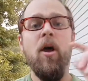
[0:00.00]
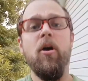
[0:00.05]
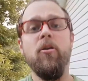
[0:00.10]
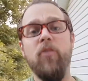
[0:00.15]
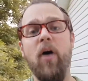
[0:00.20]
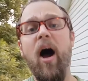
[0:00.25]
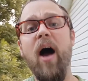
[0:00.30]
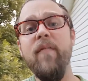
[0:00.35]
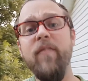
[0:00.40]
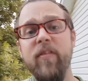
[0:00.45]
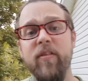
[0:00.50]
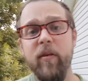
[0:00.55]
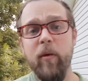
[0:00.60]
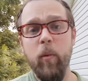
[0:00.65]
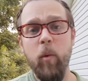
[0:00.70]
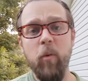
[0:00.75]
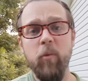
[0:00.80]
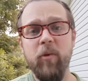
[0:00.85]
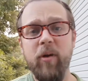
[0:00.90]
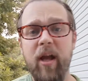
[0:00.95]
So obviously
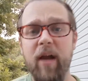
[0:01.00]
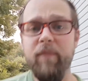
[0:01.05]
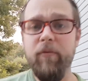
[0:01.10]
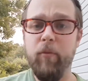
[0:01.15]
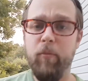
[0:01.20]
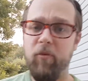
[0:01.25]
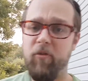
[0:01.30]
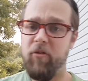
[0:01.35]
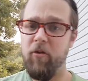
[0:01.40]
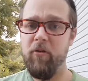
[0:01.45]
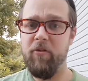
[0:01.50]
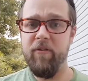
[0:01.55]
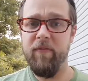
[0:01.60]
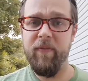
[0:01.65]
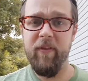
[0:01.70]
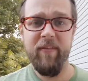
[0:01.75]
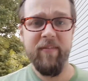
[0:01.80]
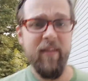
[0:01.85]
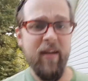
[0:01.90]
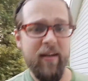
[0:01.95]
we won't have the results of
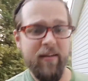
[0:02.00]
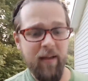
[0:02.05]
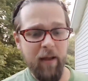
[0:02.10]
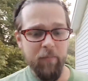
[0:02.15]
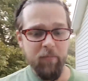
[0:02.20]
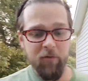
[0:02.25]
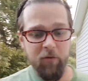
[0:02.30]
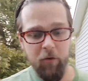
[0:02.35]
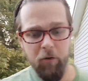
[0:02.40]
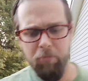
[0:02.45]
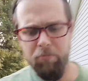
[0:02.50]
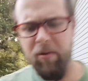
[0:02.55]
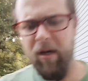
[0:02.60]
this anytime soon,